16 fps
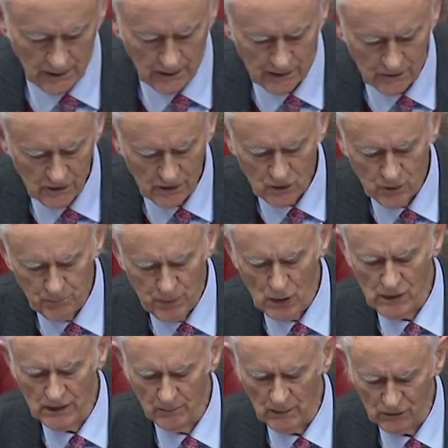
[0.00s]
Indeed, the
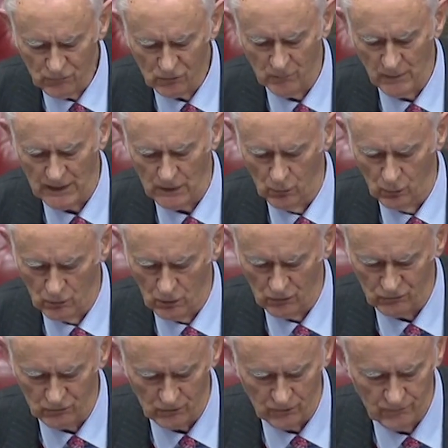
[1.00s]
polling mentioned by Lord
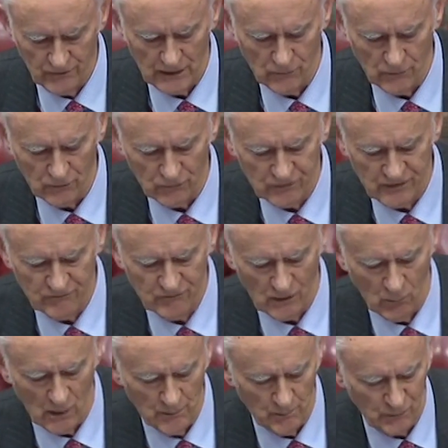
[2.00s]
Hodgson found that
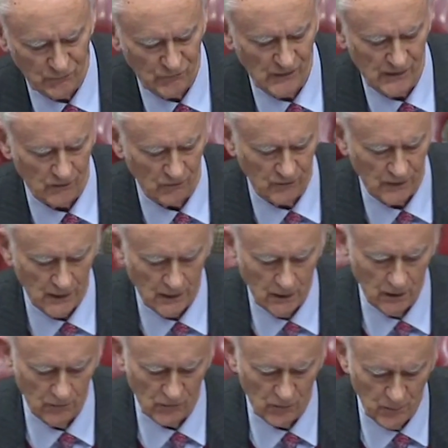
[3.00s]
71%
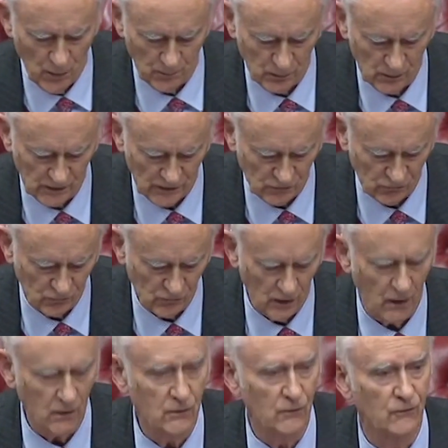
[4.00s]
of the population
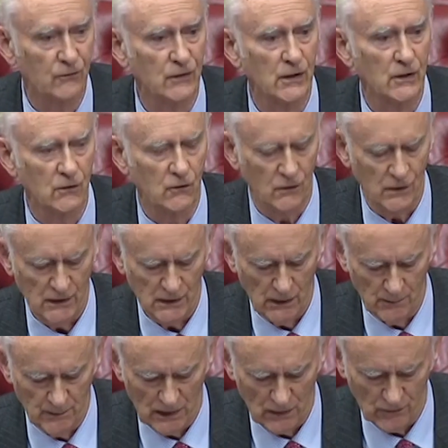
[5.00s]
are concerned
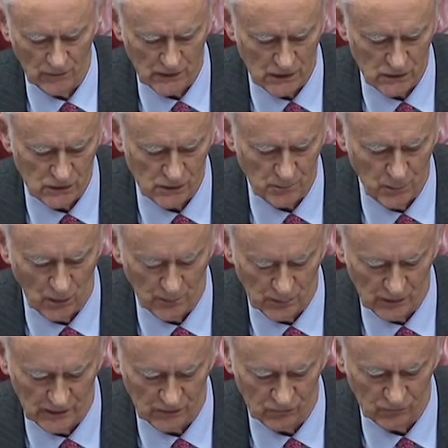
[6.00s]
about the current
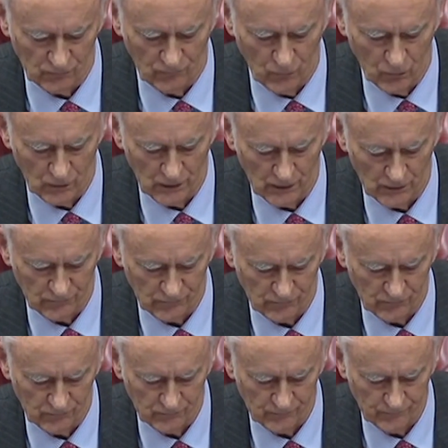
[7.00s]
population
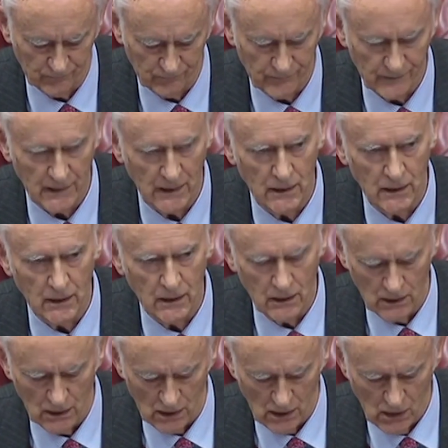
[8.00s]
forecasts.
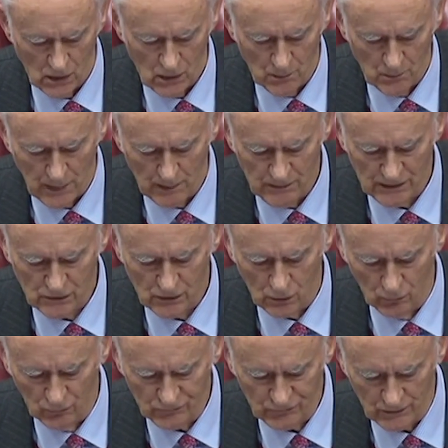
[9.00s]
The public
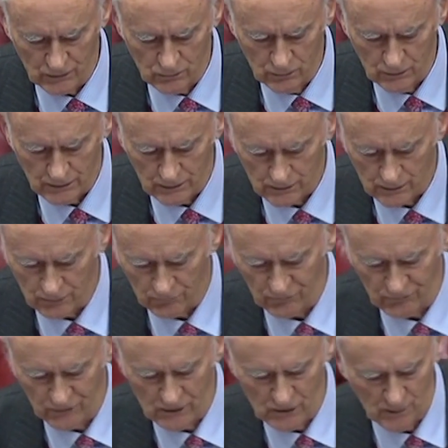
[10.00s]
are also
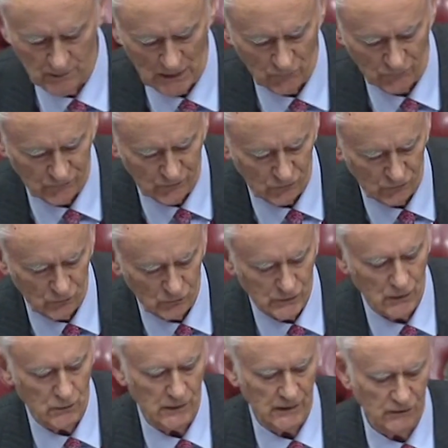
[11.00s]
concerned about social
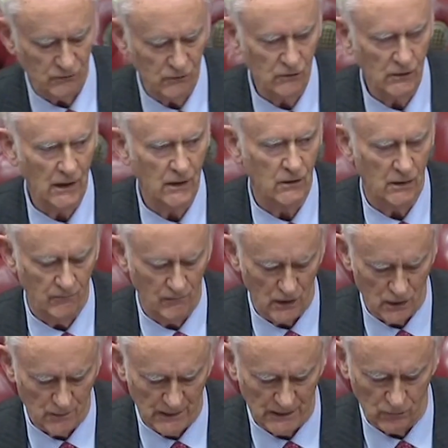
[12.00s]
cohesion and
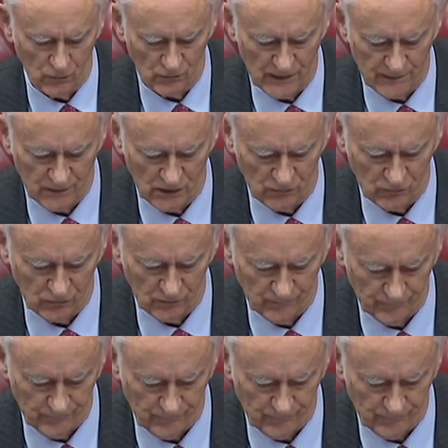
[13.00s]
environmental damage.